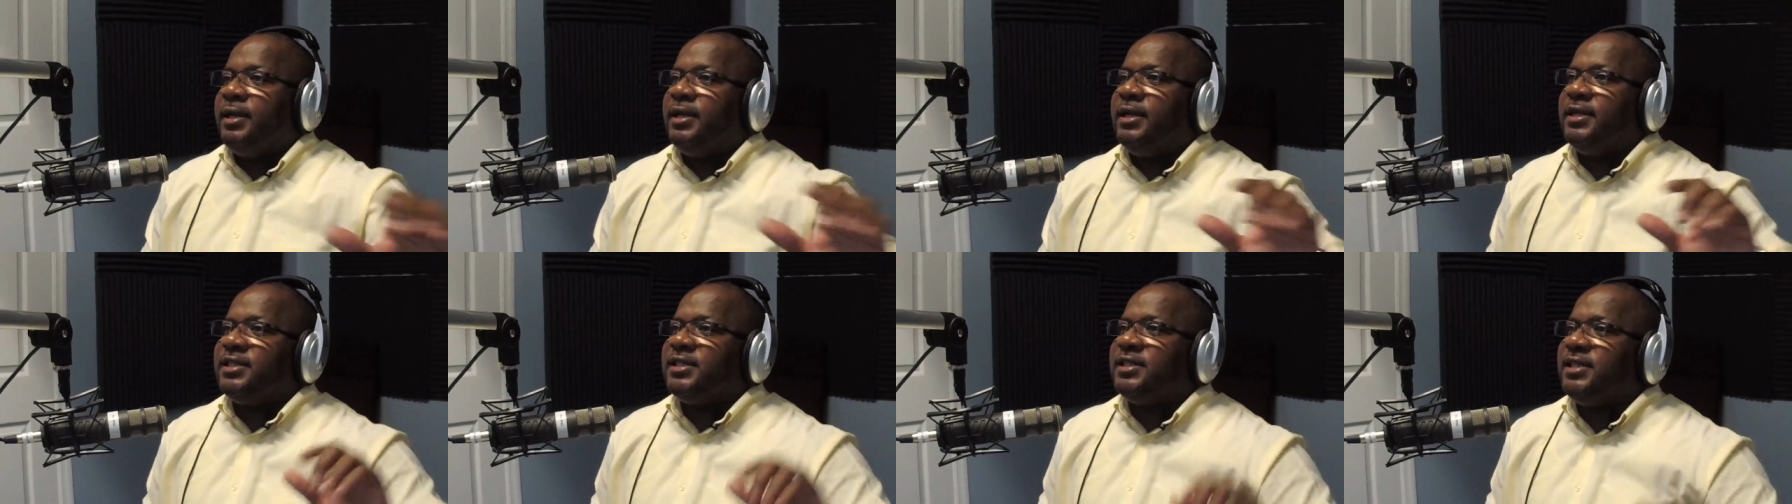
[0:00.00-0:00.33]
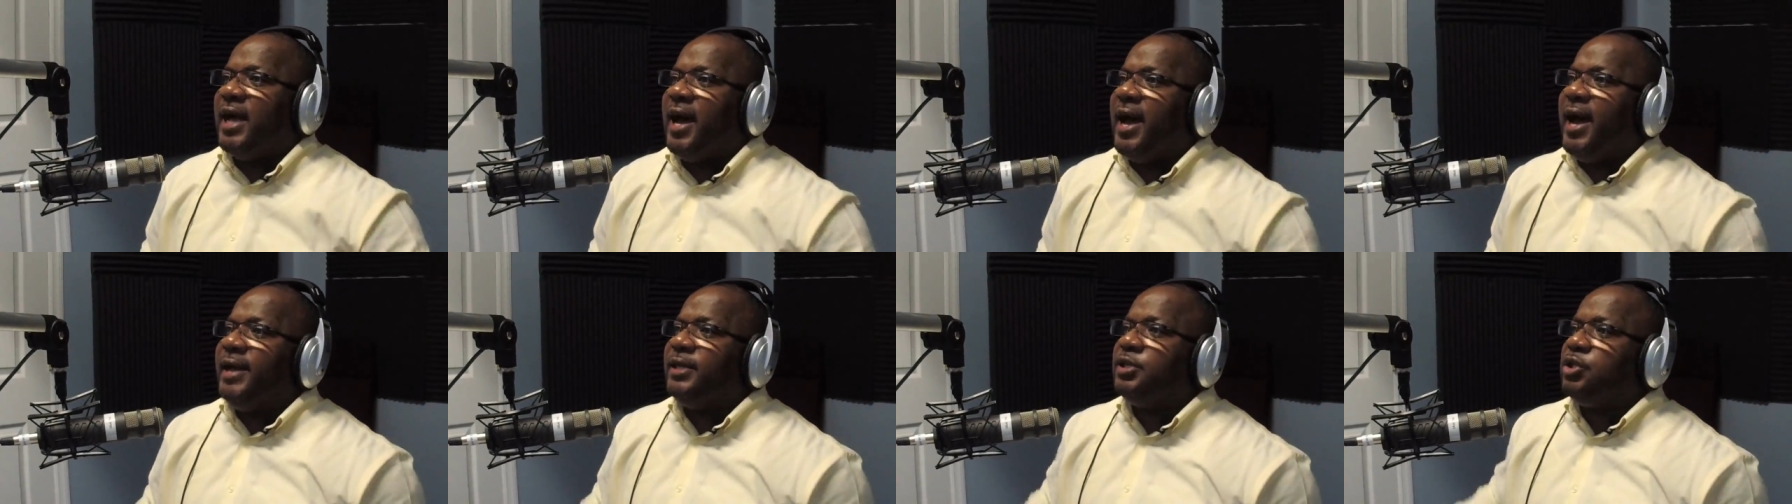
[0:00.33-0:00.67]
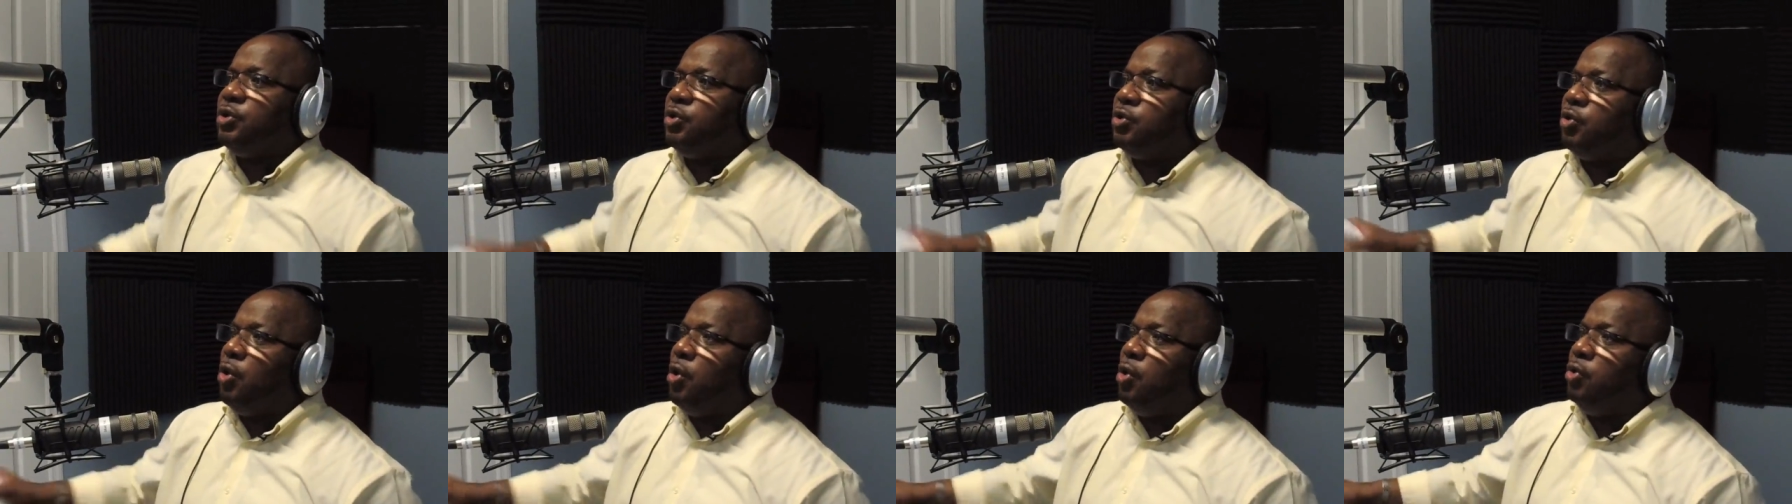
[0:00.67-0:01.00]
decide
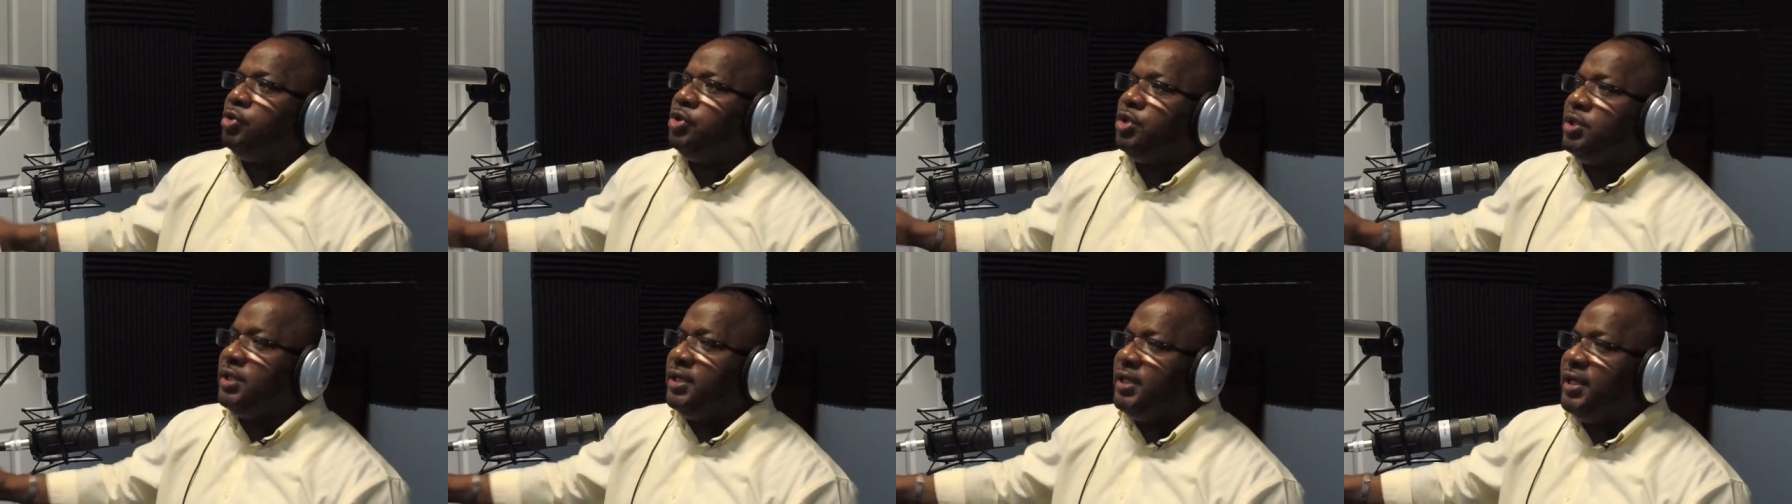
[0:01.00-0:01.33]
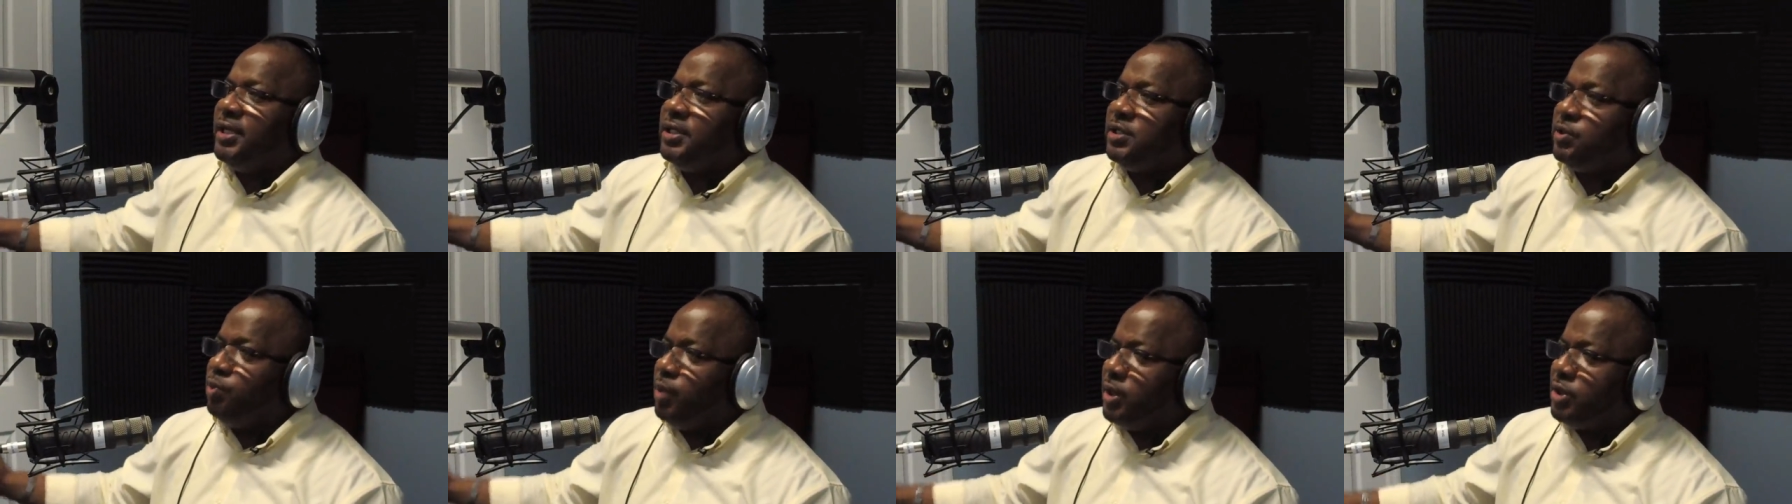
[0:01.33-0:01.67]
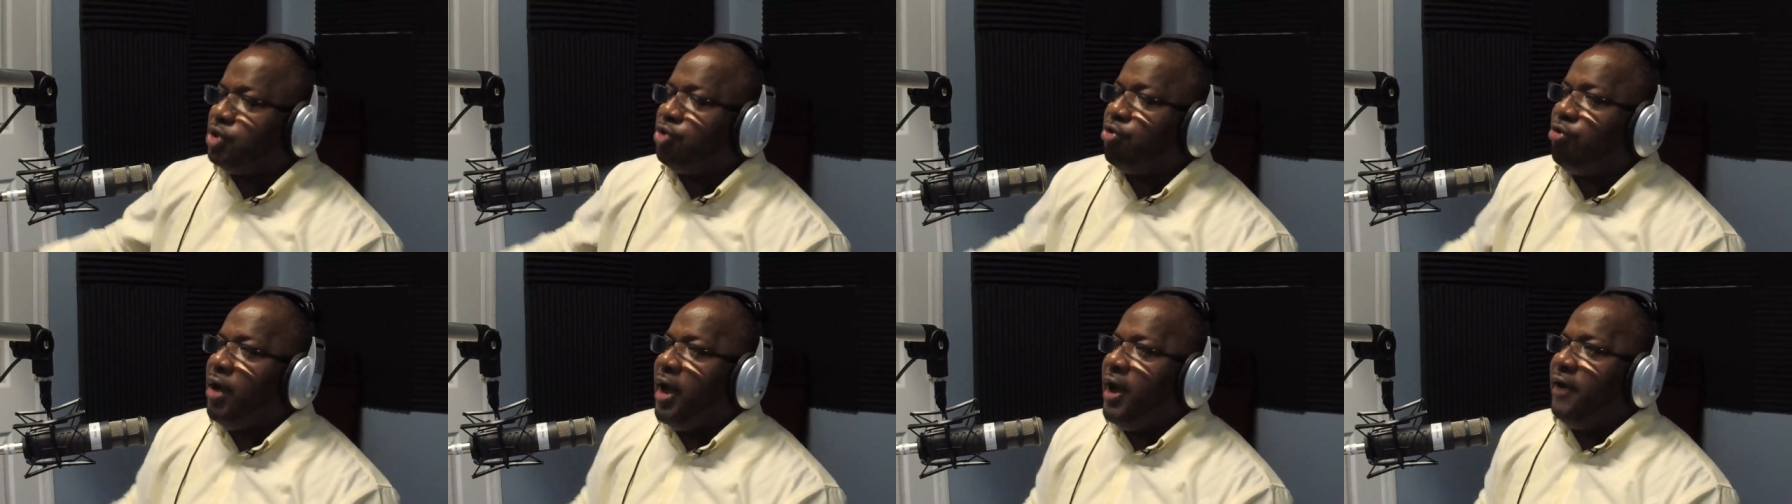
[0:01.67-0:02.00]
to go to these
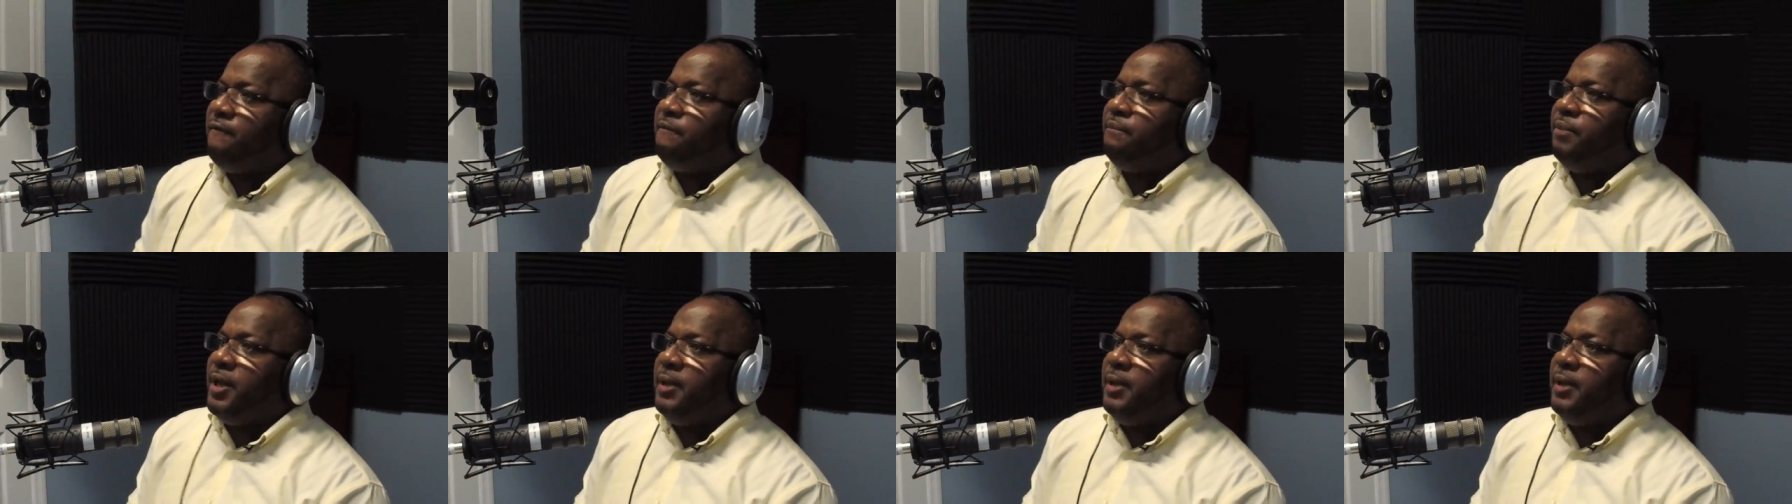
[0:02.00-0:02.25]
witchcraft